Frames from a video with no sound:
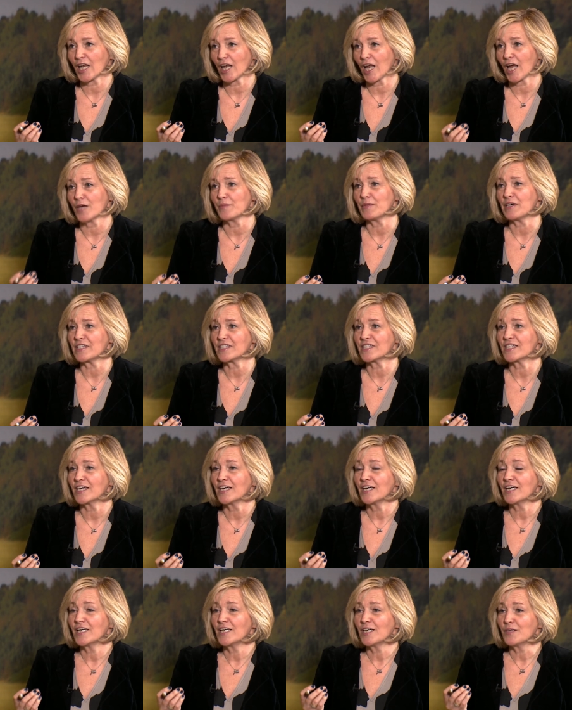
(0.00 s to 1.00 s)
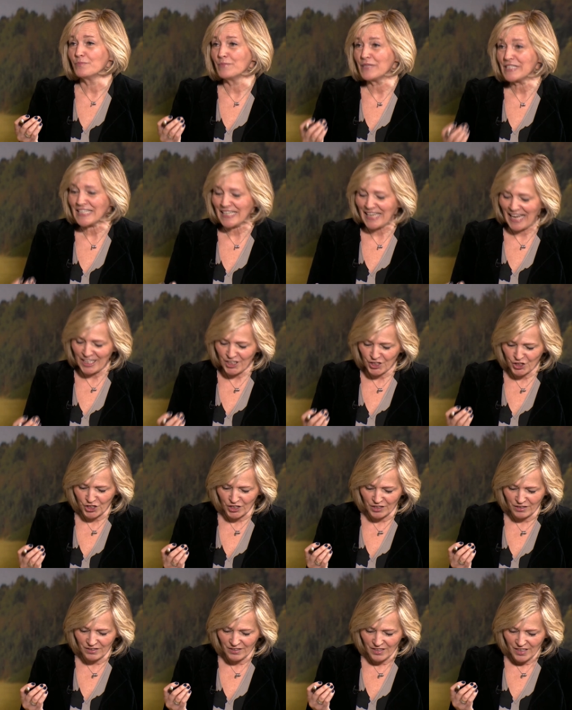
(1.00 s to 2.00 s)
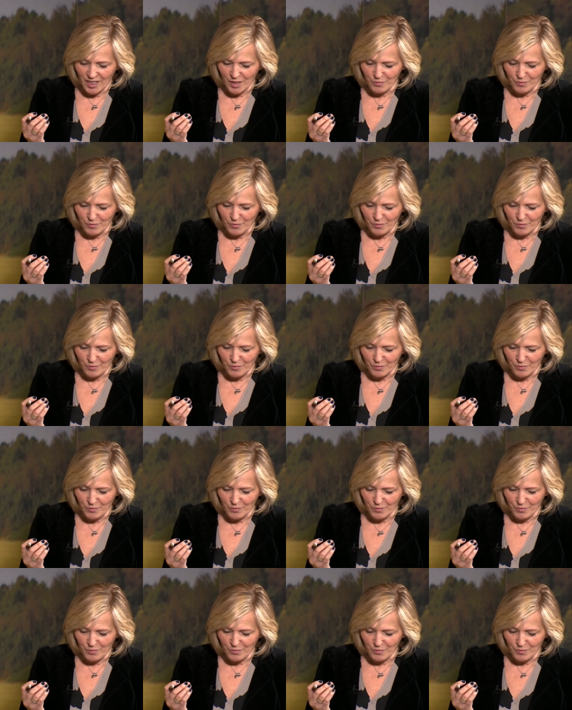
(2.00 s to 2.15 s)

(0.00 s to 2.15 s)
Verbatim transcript: climate mitigation,